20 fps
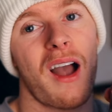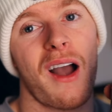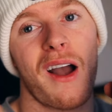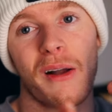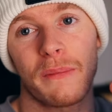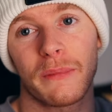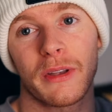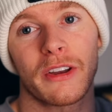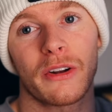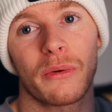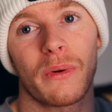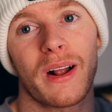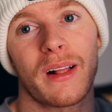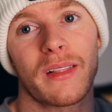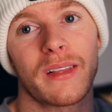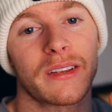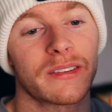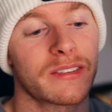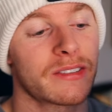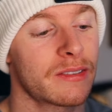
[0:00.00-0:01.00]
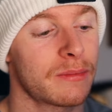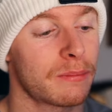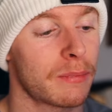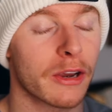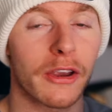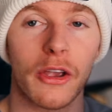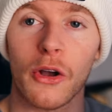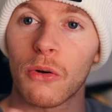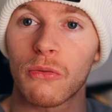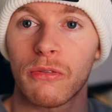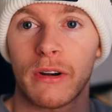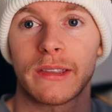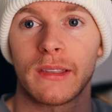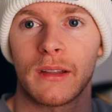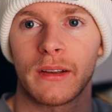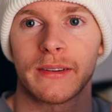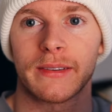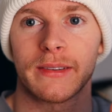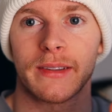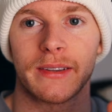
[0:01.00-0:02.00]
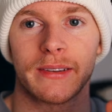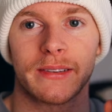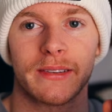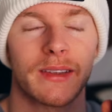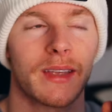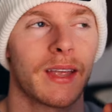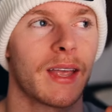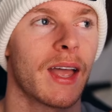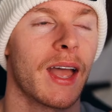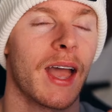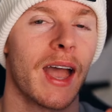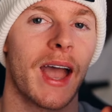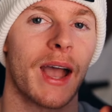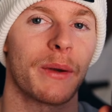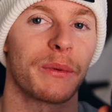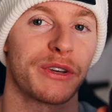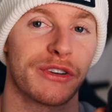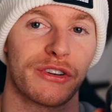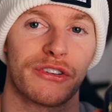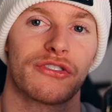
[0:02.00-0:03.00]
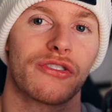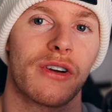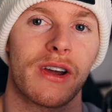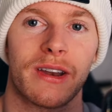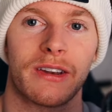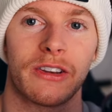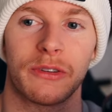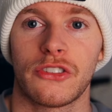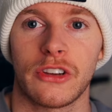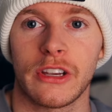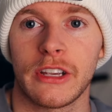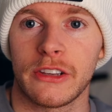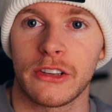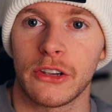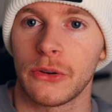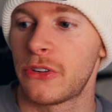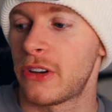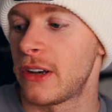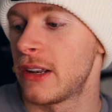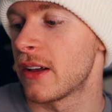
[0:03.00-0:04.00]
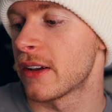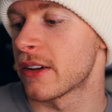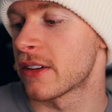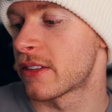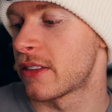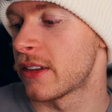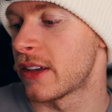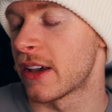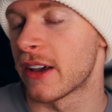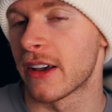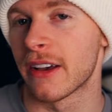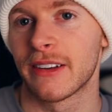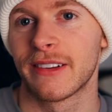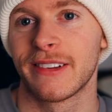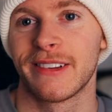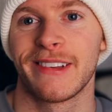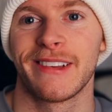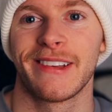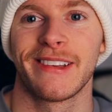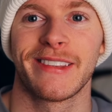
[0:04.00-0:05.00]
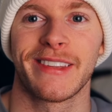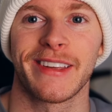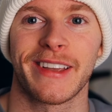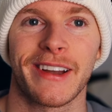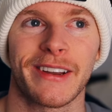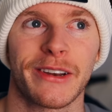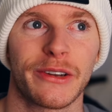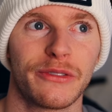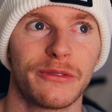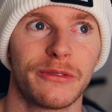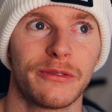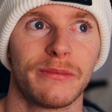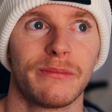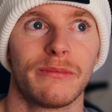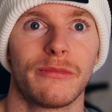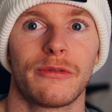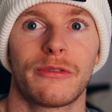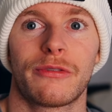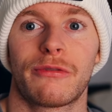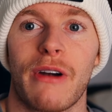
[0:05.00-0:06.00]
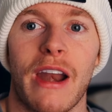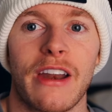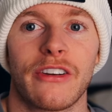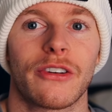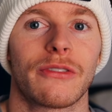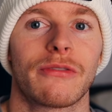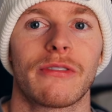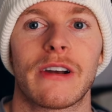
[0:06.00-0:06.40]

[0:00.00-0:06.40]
I'm going to wear this. My girlfriend likes this, which is strange. She usually likes the, uh, the kind of fresher